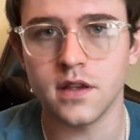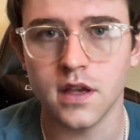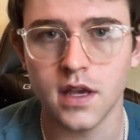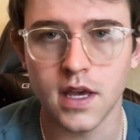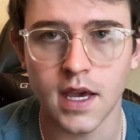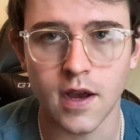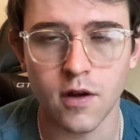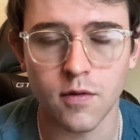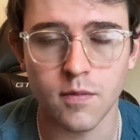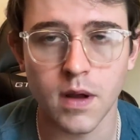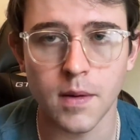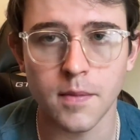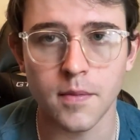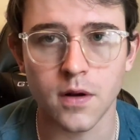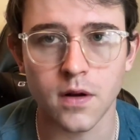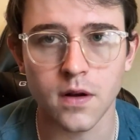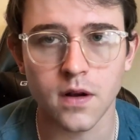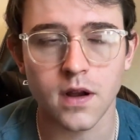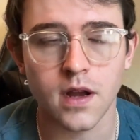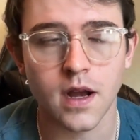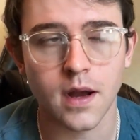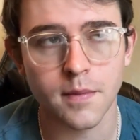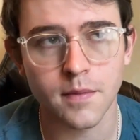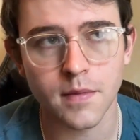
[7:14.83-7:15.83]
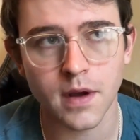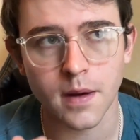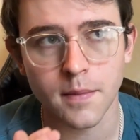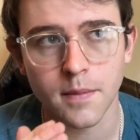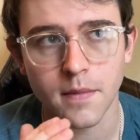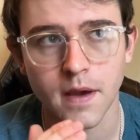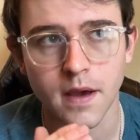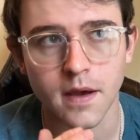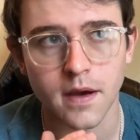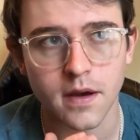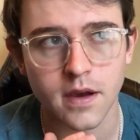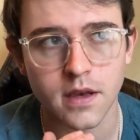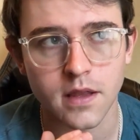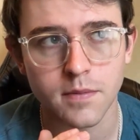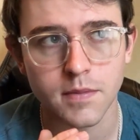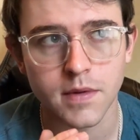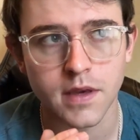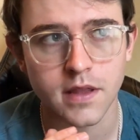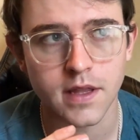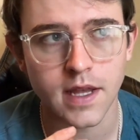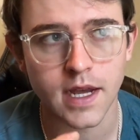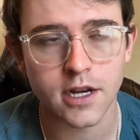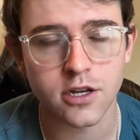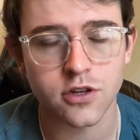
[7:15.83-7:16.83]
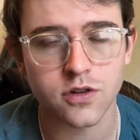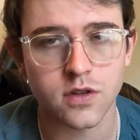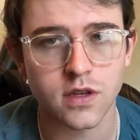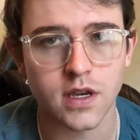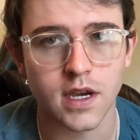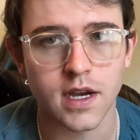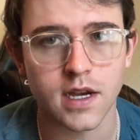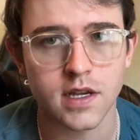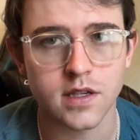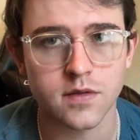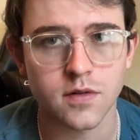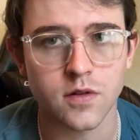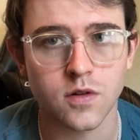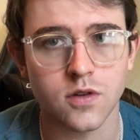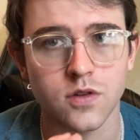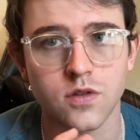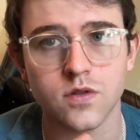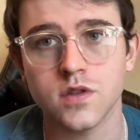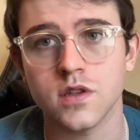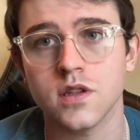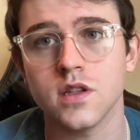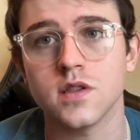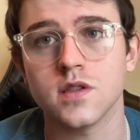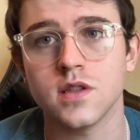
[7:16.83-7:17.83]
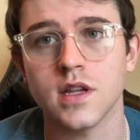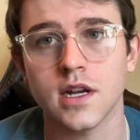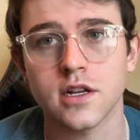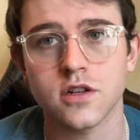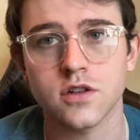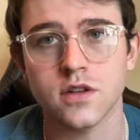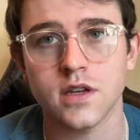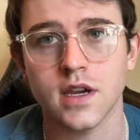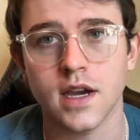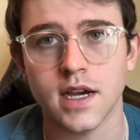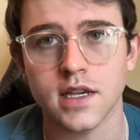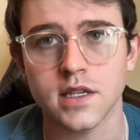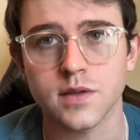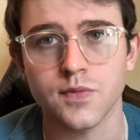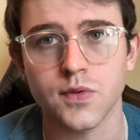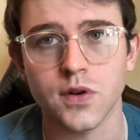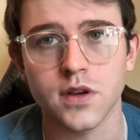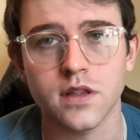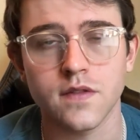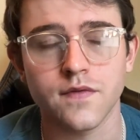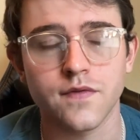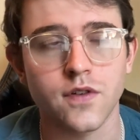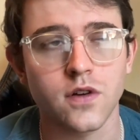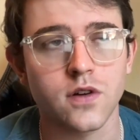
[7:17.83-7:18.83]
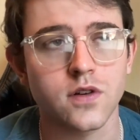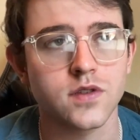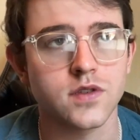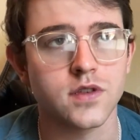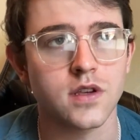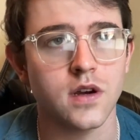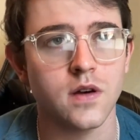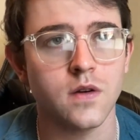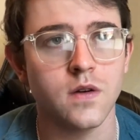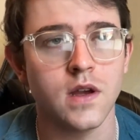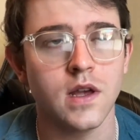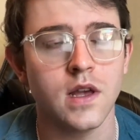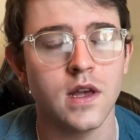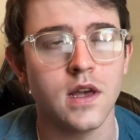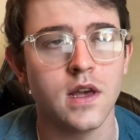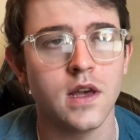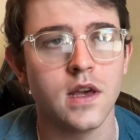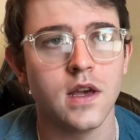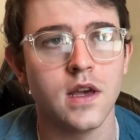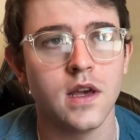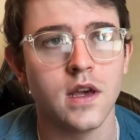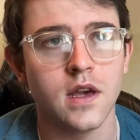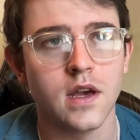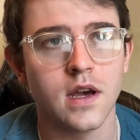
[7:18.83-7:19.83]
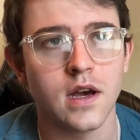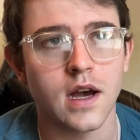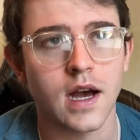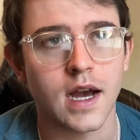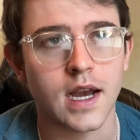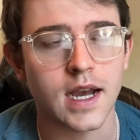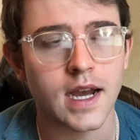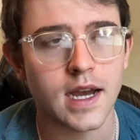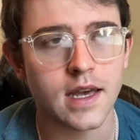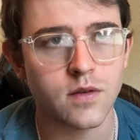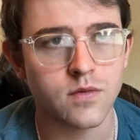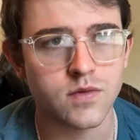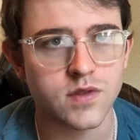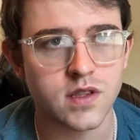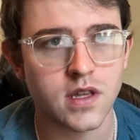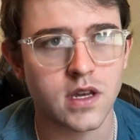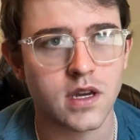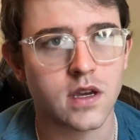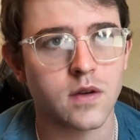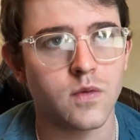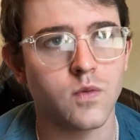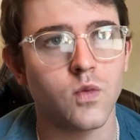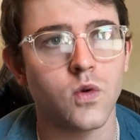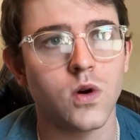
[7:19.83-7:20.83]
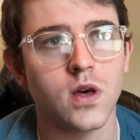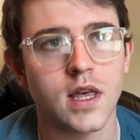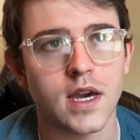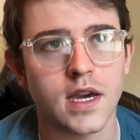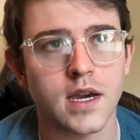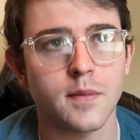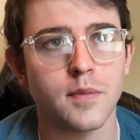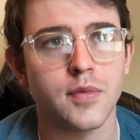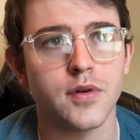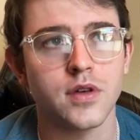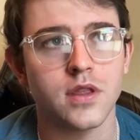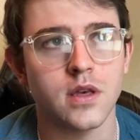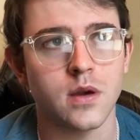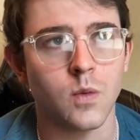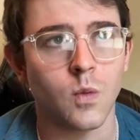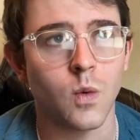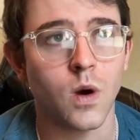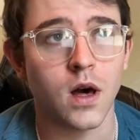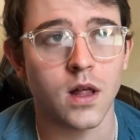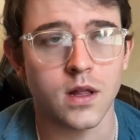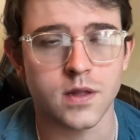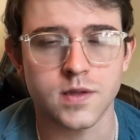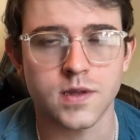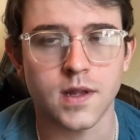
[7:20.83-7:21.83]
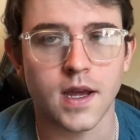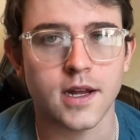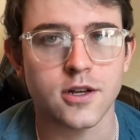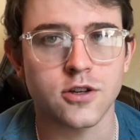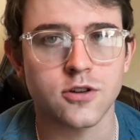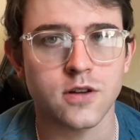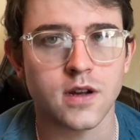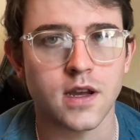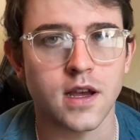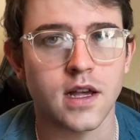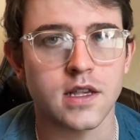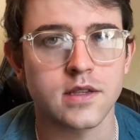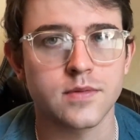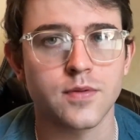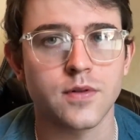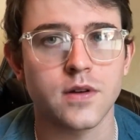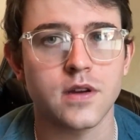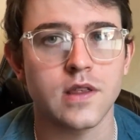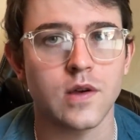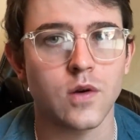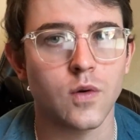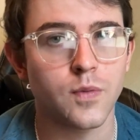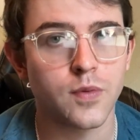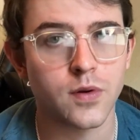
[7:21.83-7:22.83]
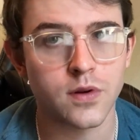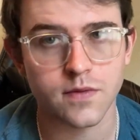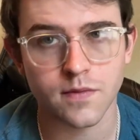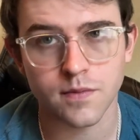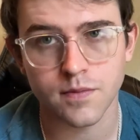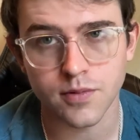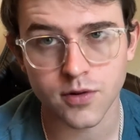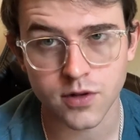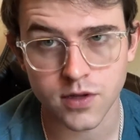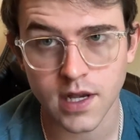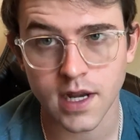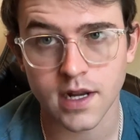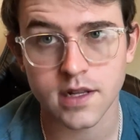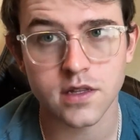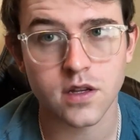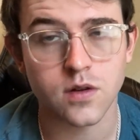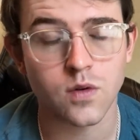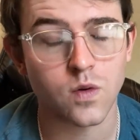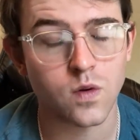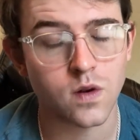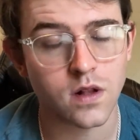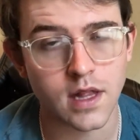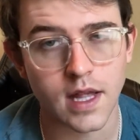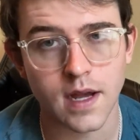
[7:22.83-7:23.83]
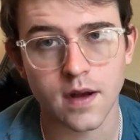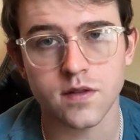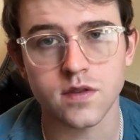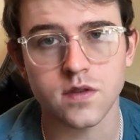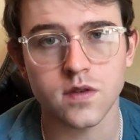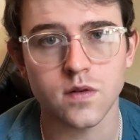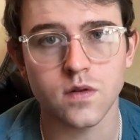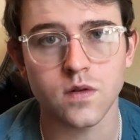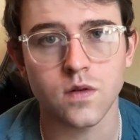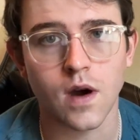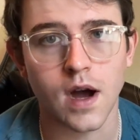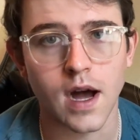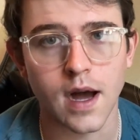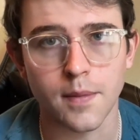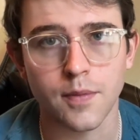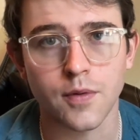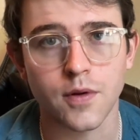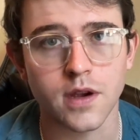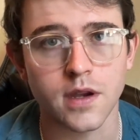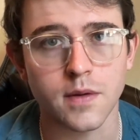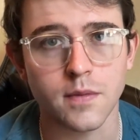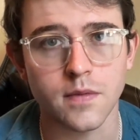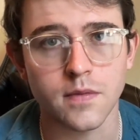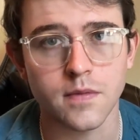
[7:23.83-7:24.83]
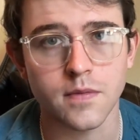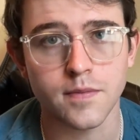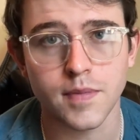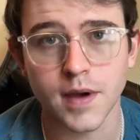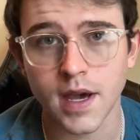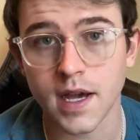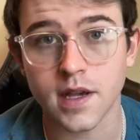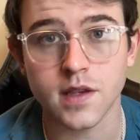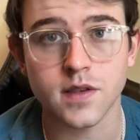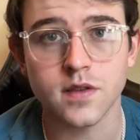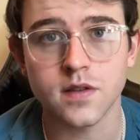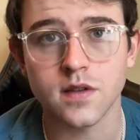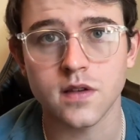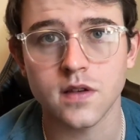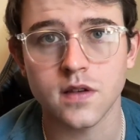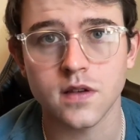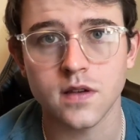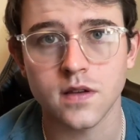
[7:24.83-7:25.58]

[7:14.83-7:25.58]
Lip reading: and remember, I'm gonna be using this naturally aspirated first, so I kind of was thinking what I could put in while it's naturally aspirated that will protect it. We're allowed to operate best